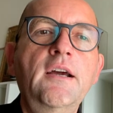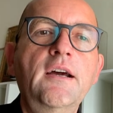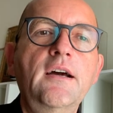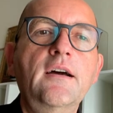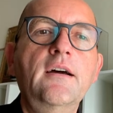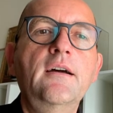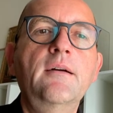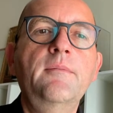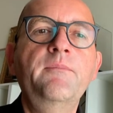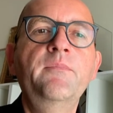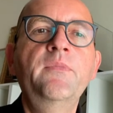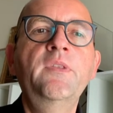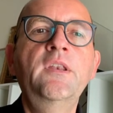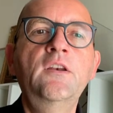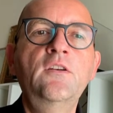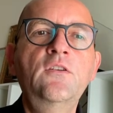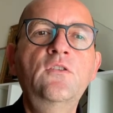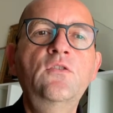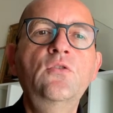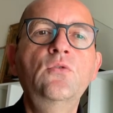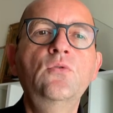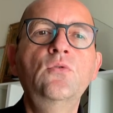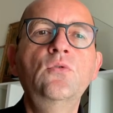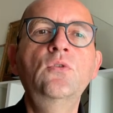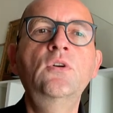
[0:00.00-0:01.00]

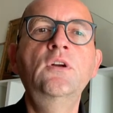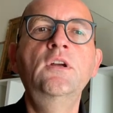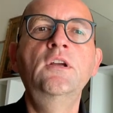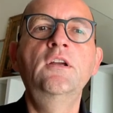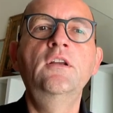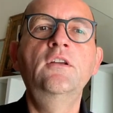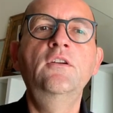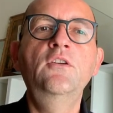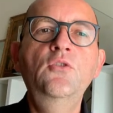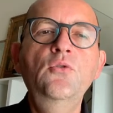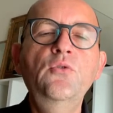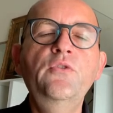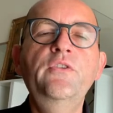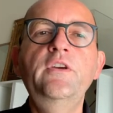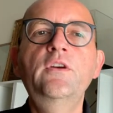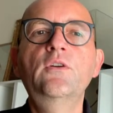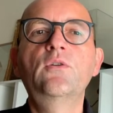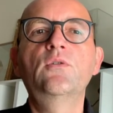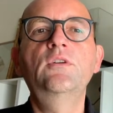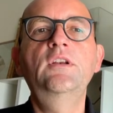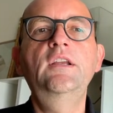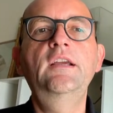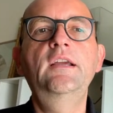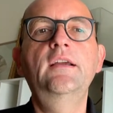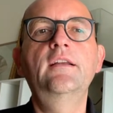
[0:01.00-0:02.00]
to using
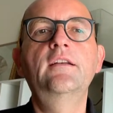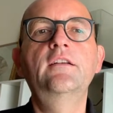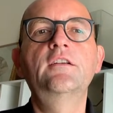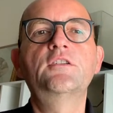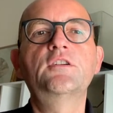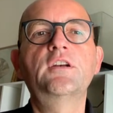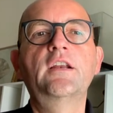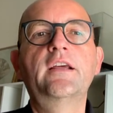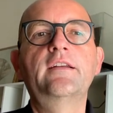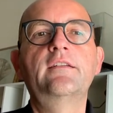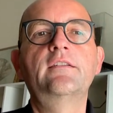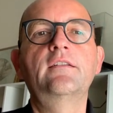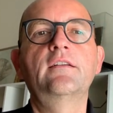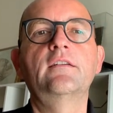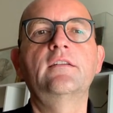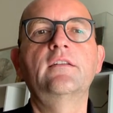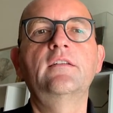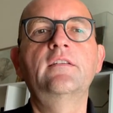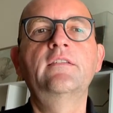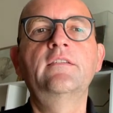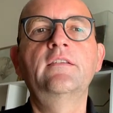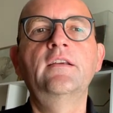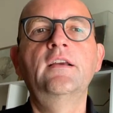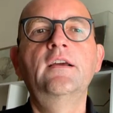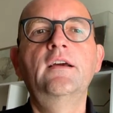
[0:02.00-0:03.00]
only English
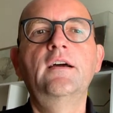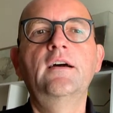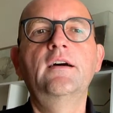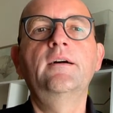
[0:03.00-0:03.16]
letters,